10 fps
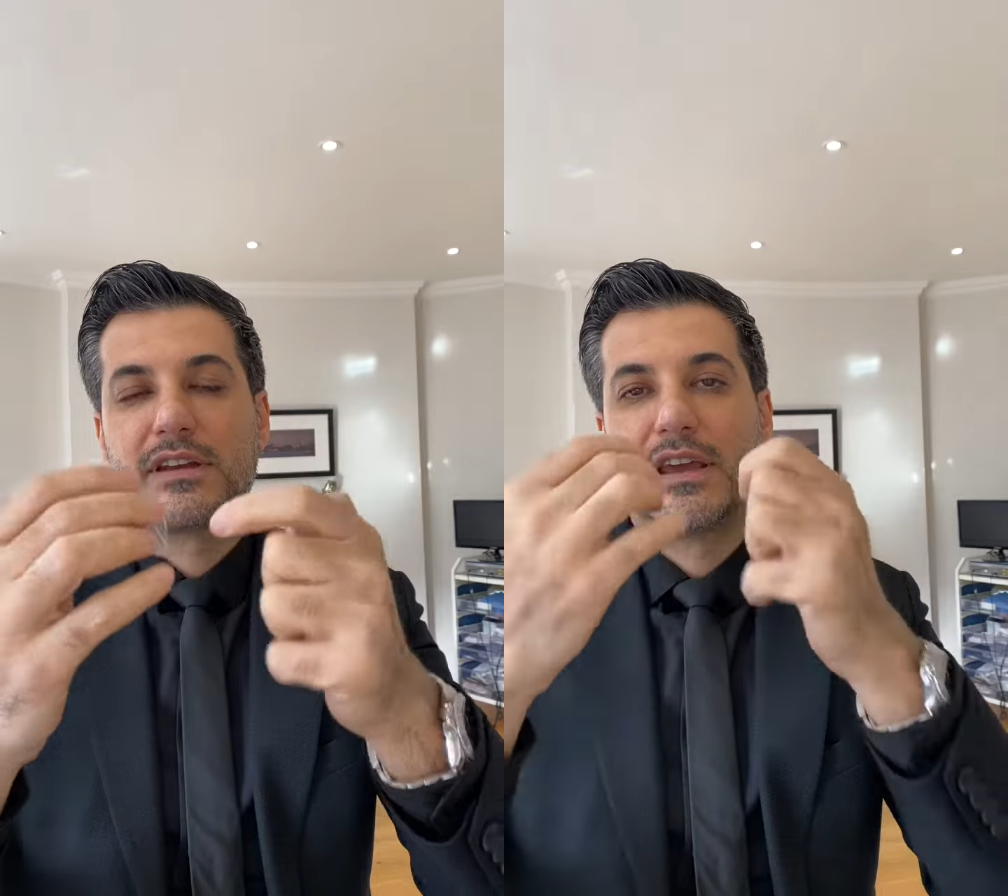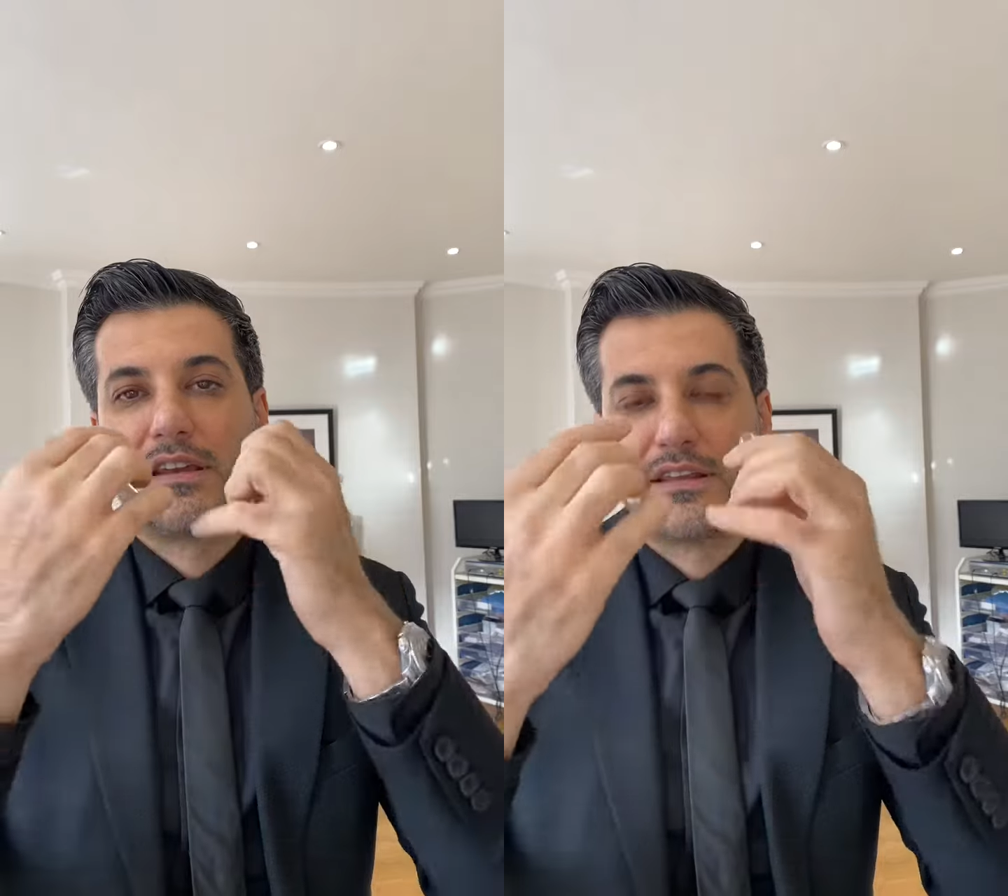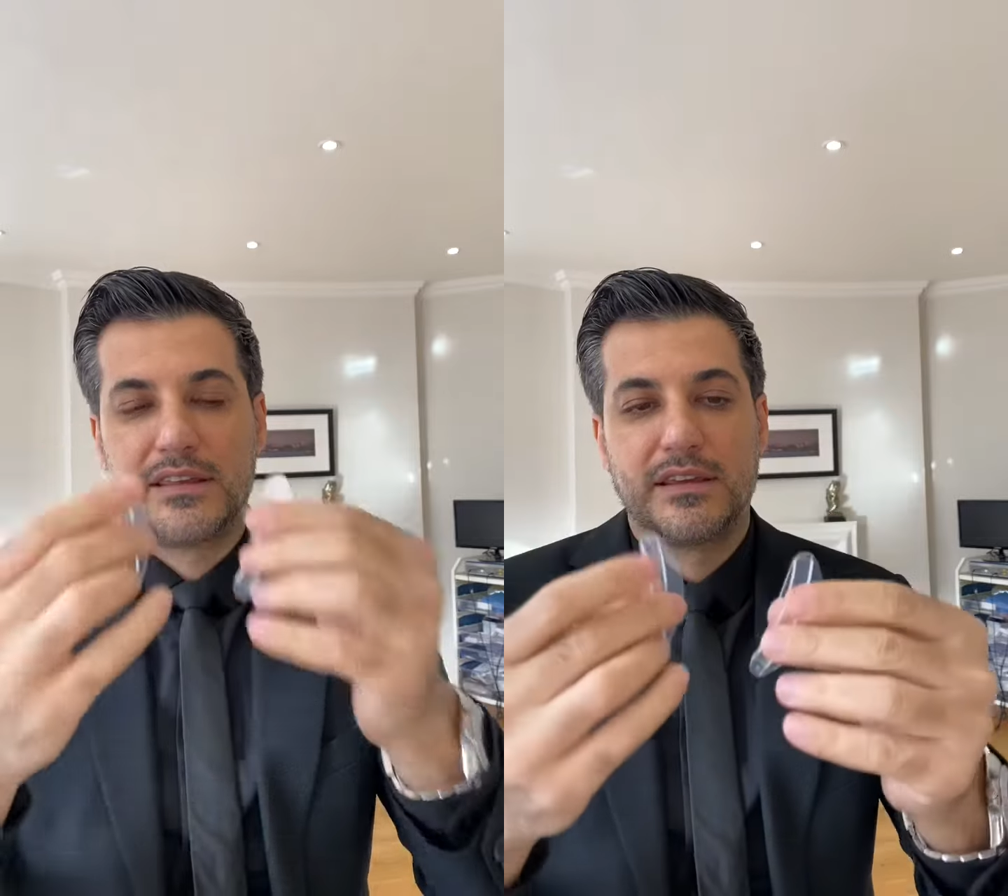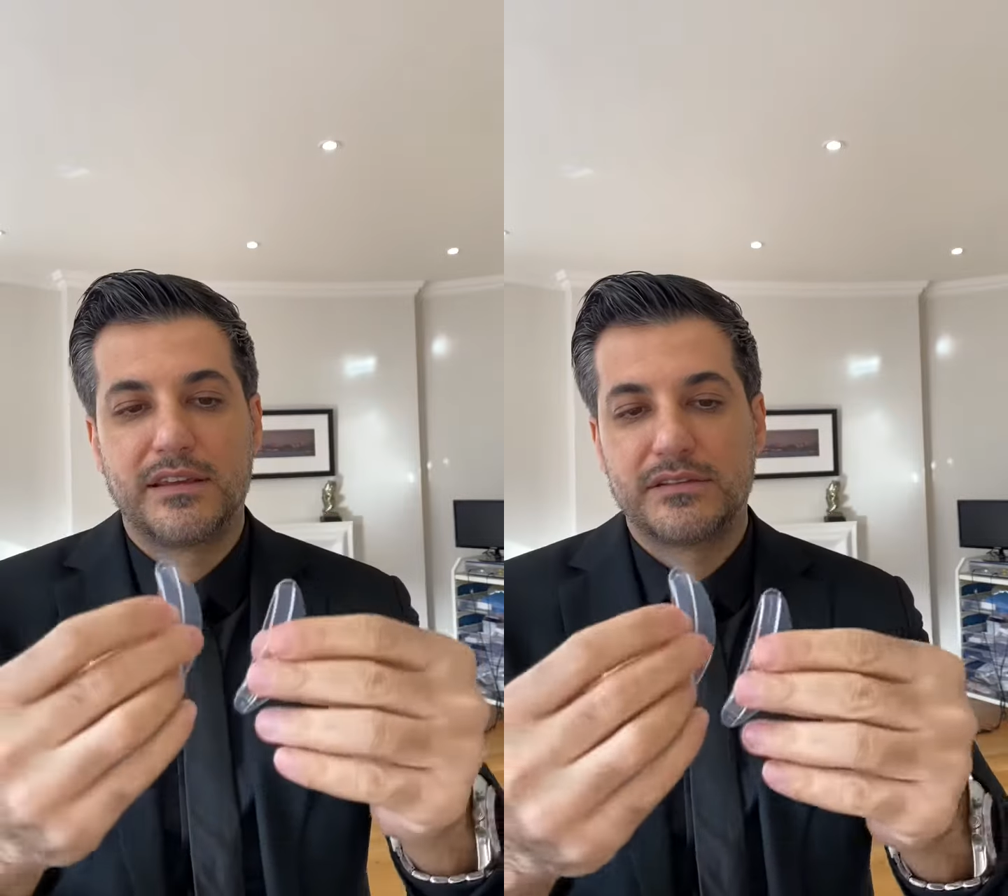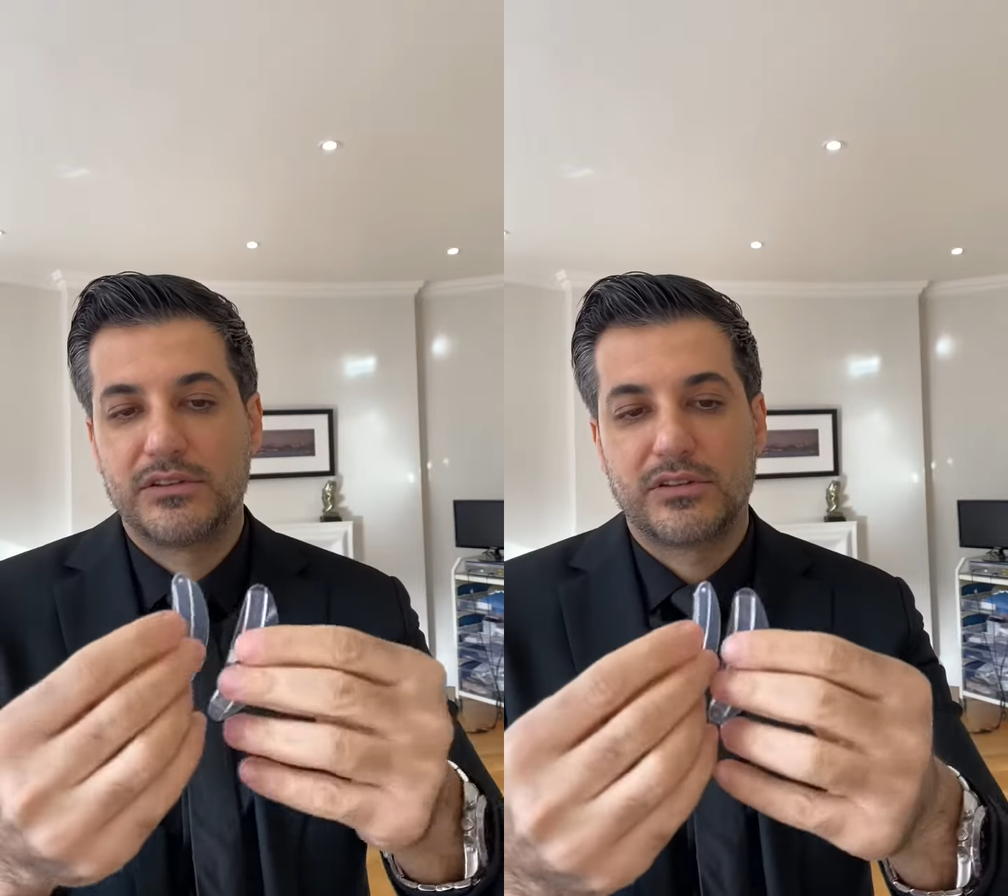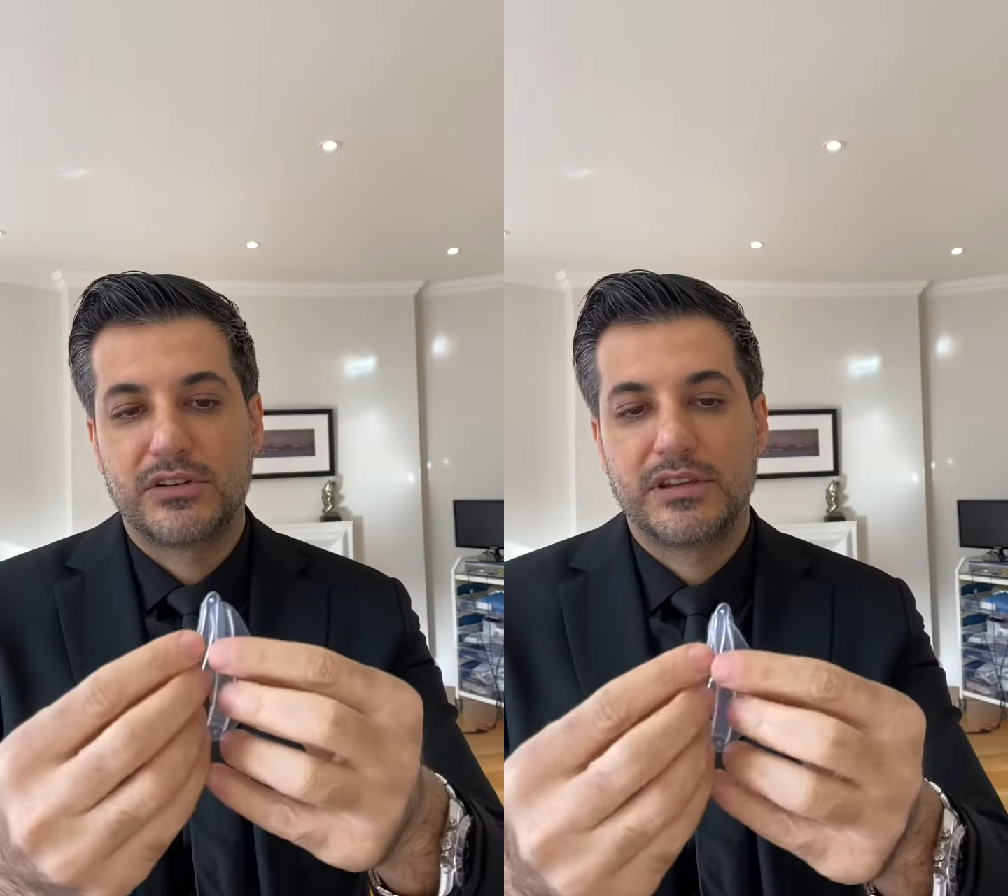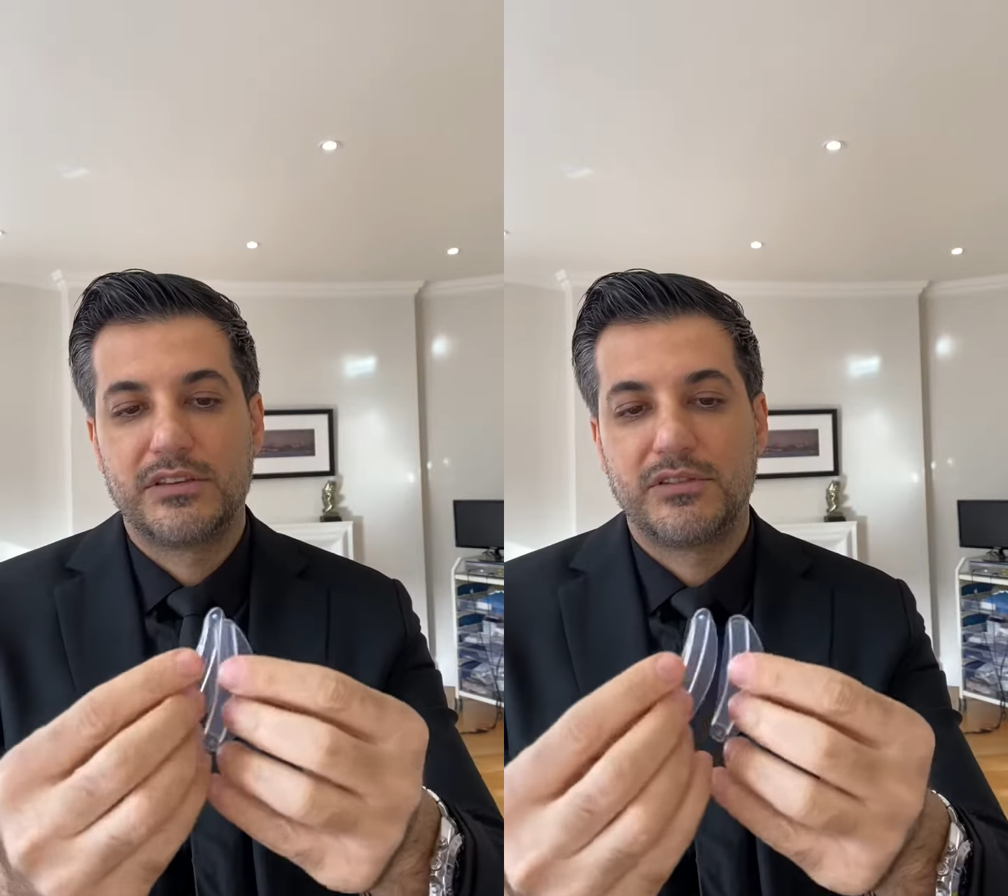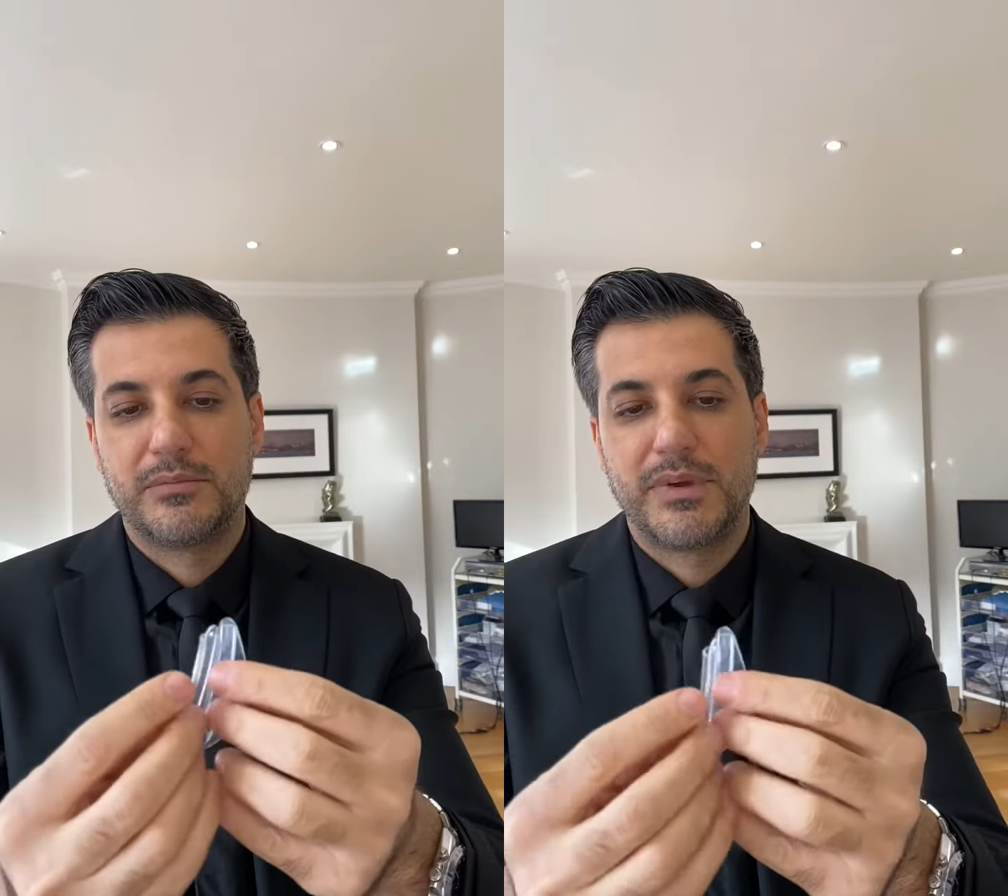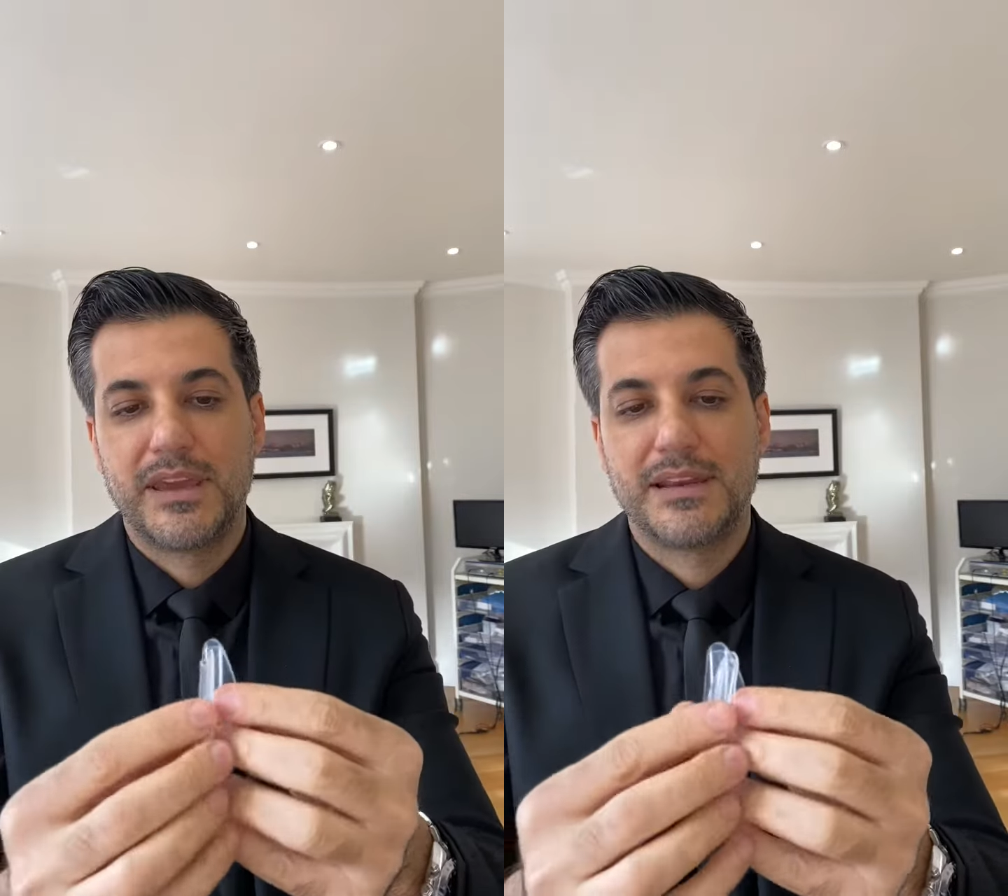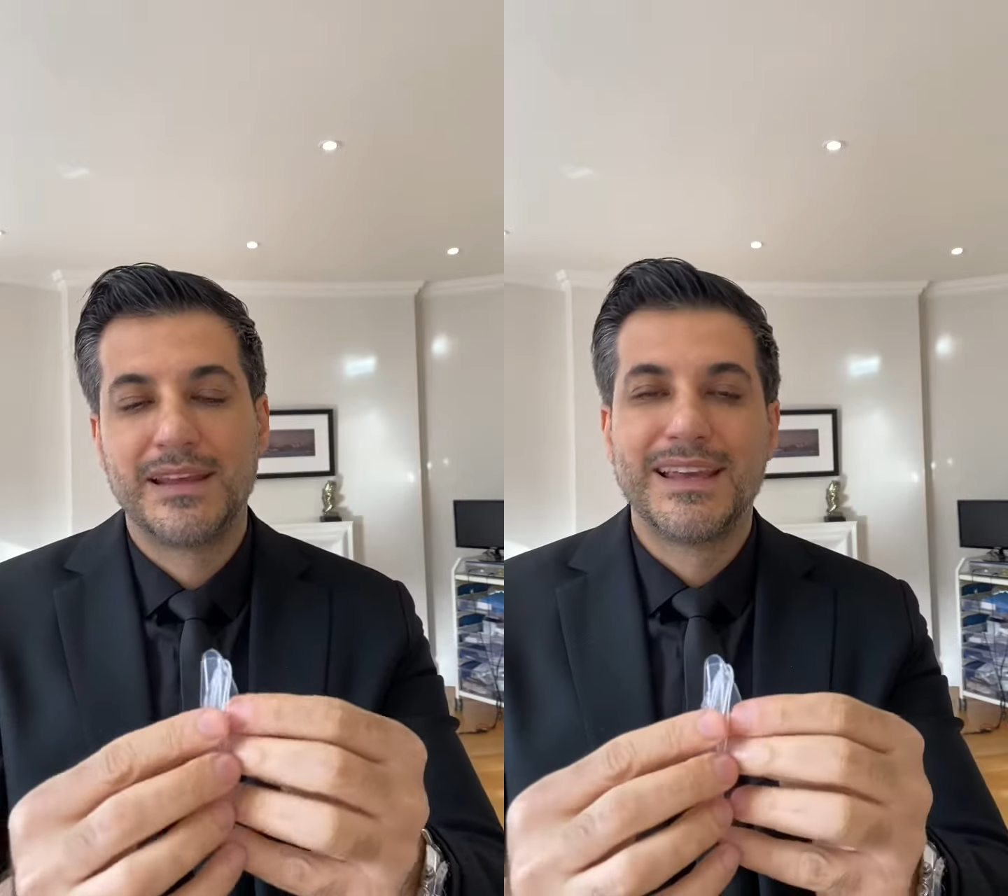anything. It's not going to give you
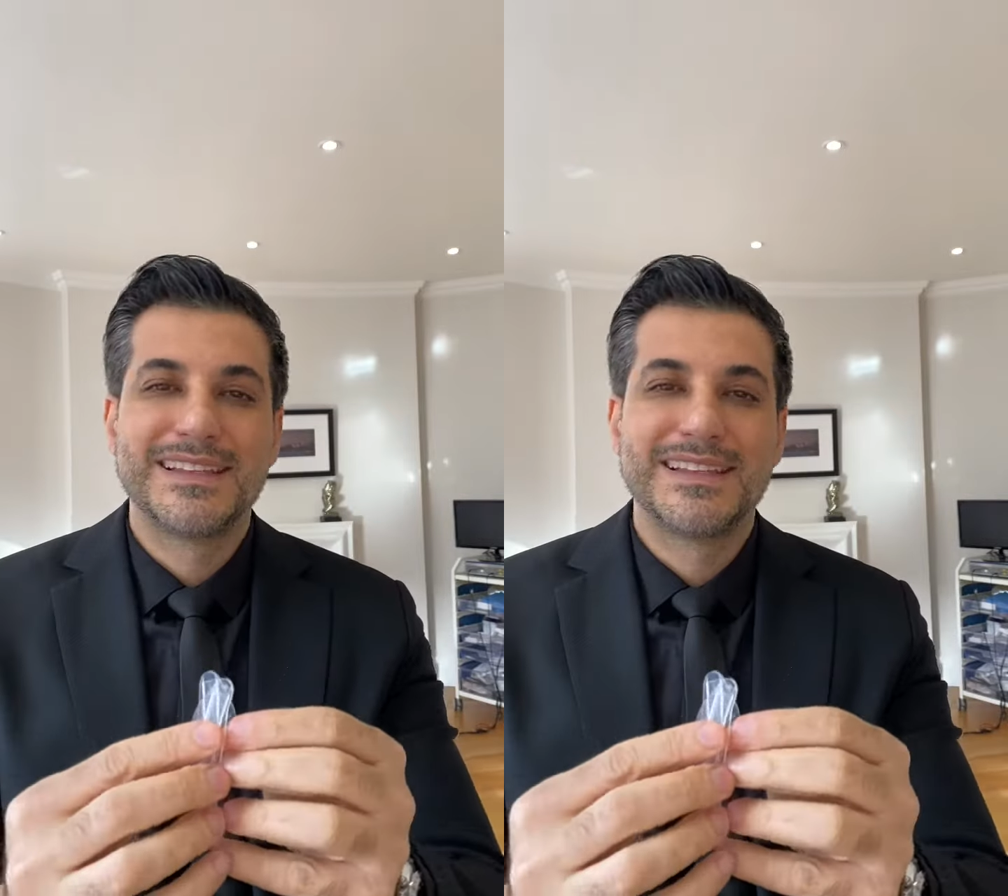pain.